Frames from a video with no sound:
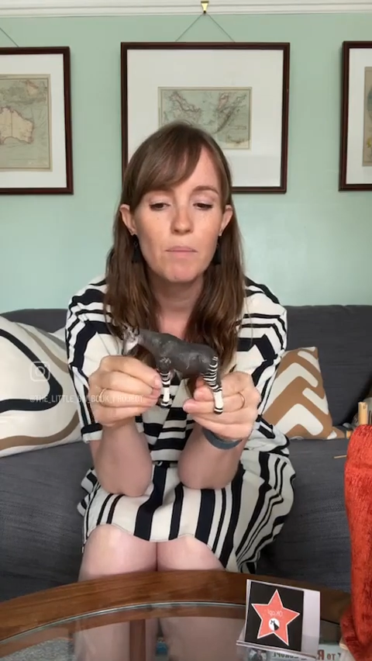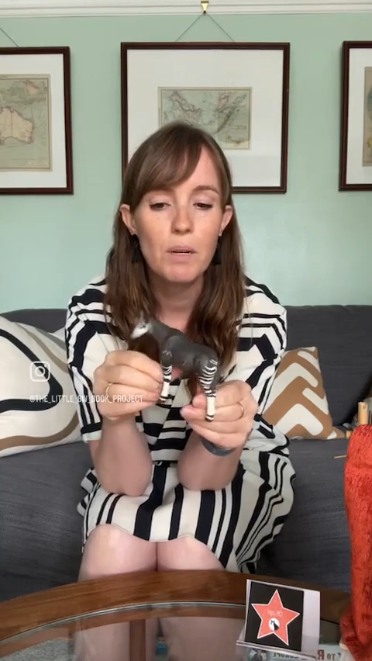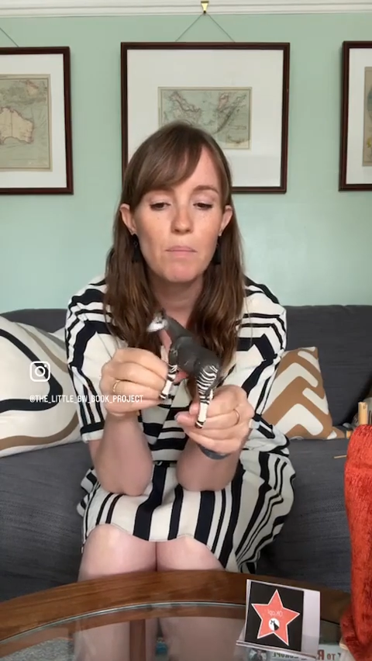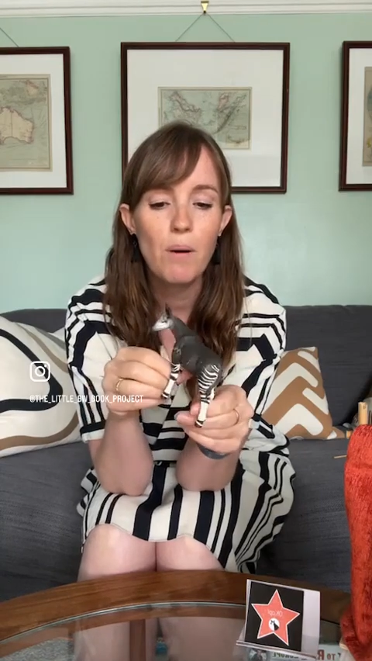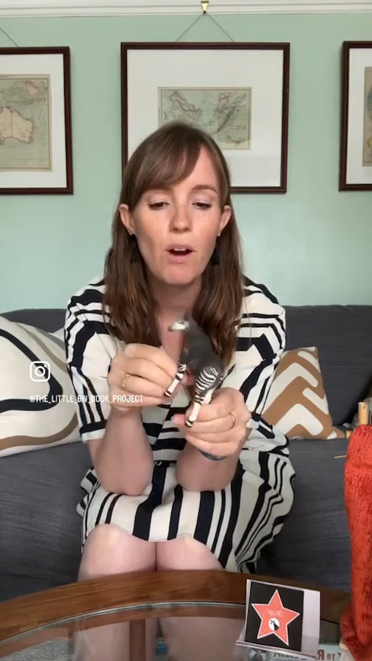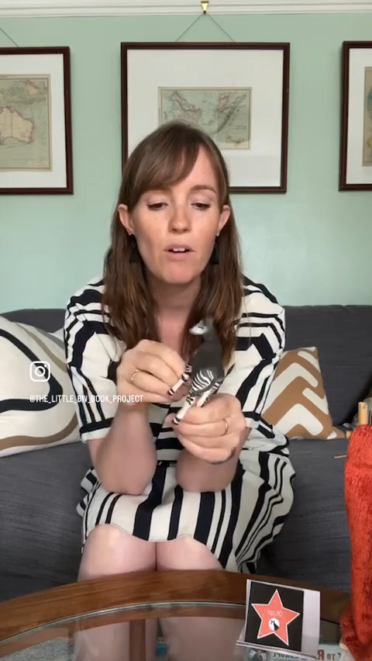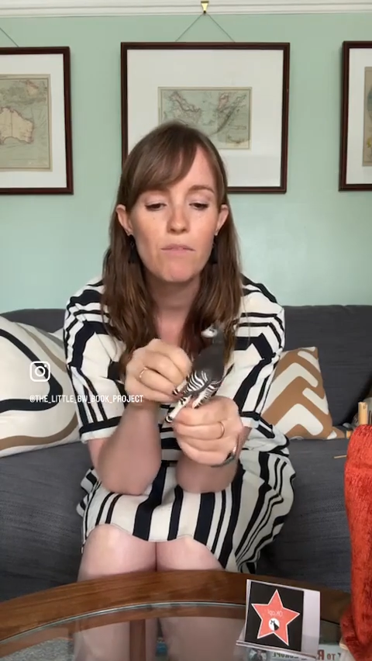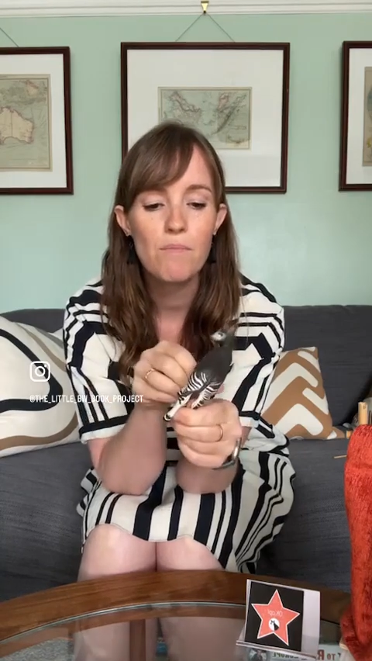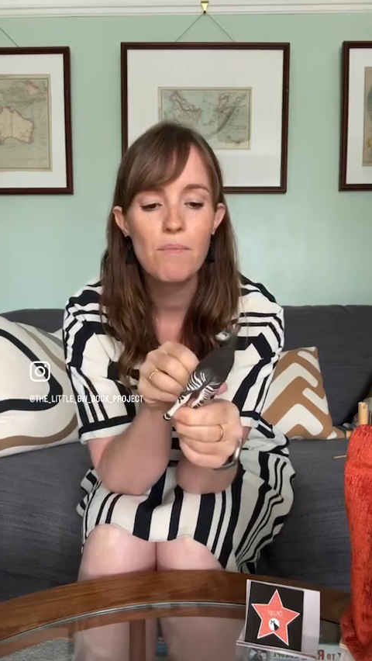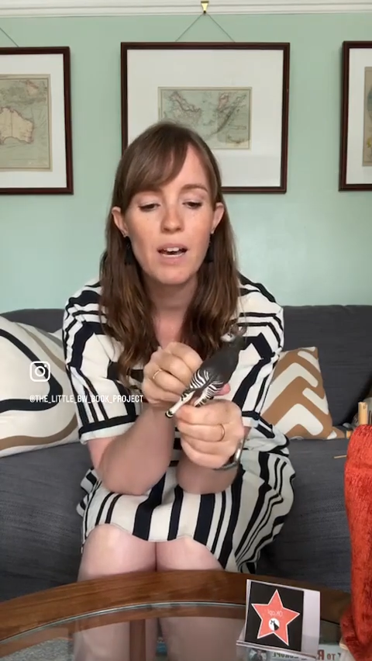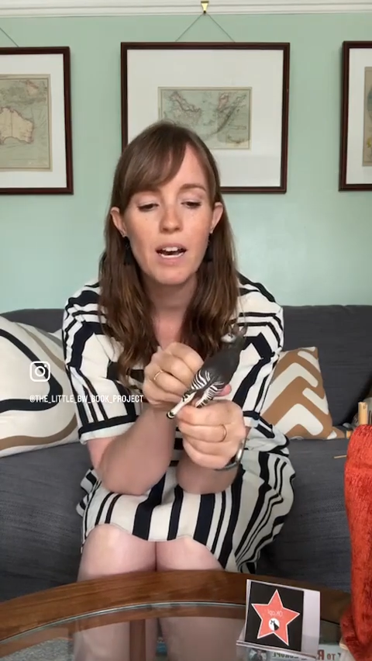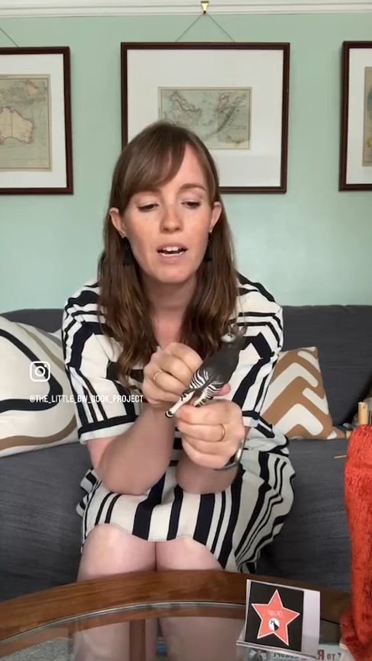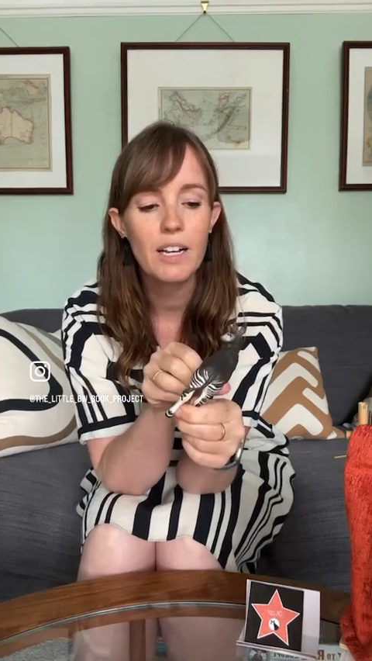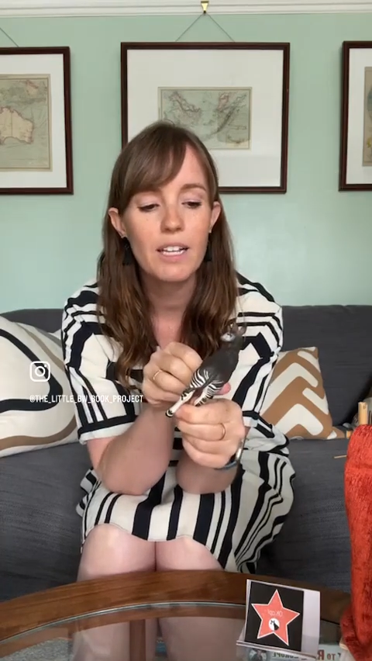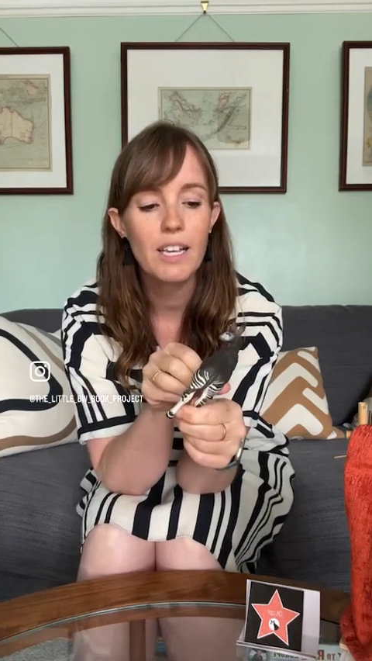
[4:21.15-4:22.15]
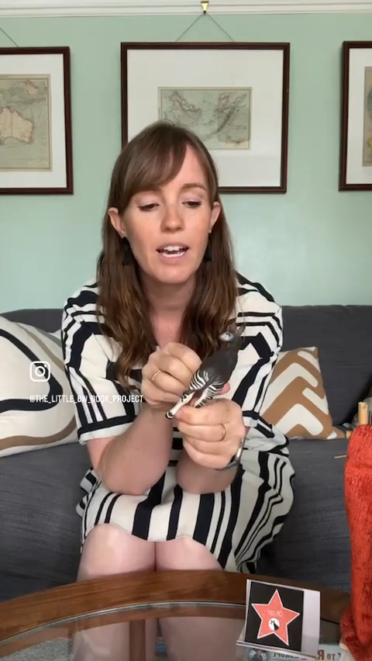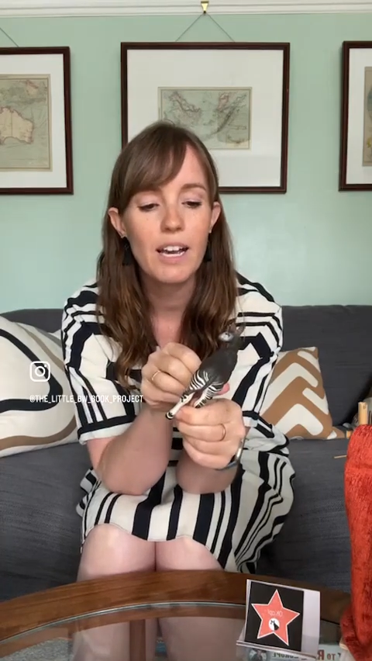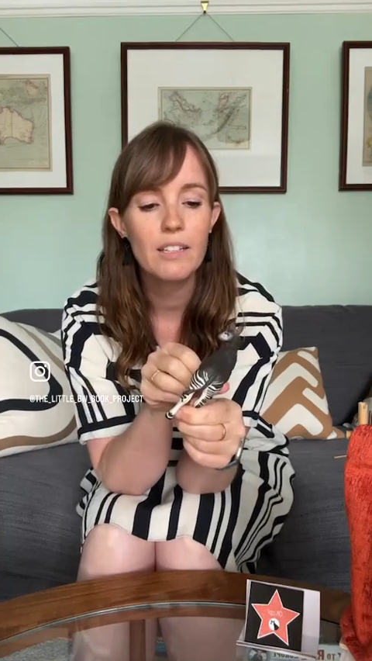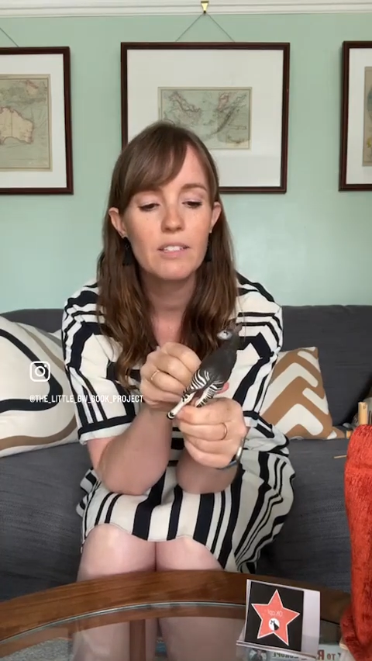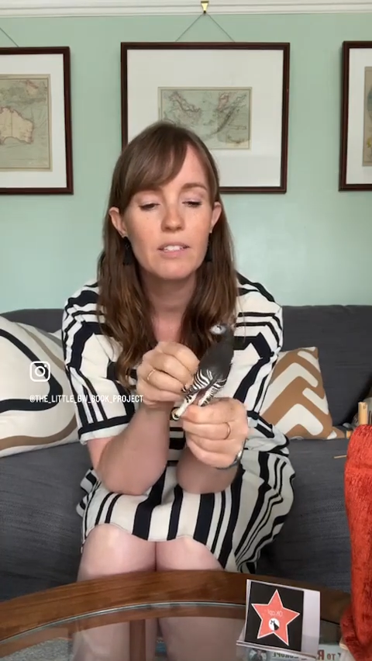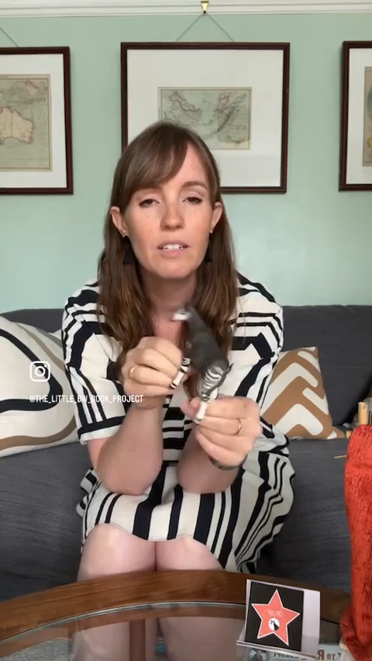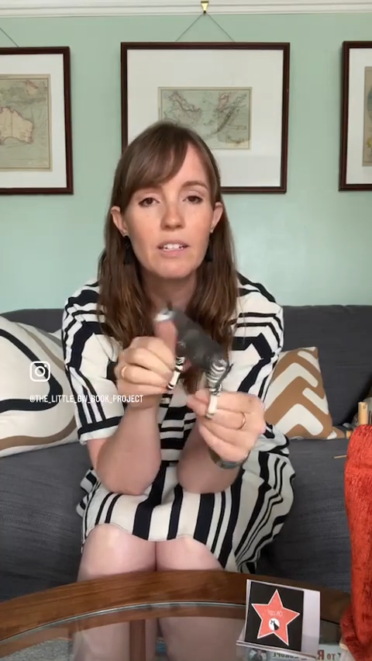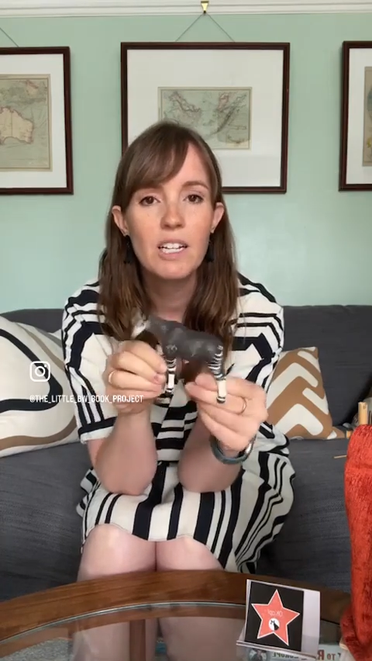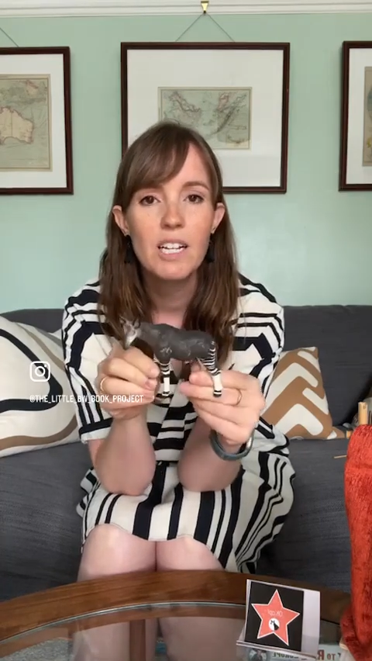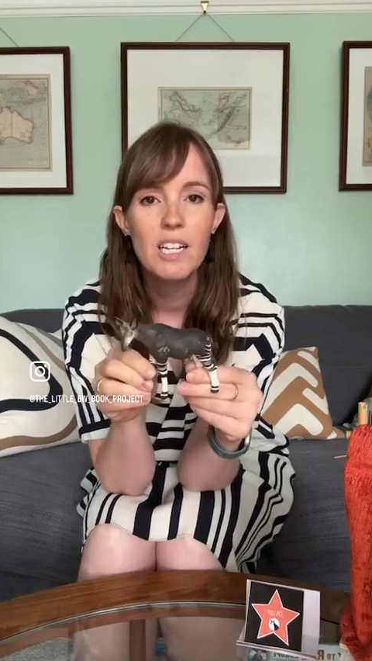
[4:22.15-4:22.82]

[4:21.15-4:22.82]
But apart from that, I guess,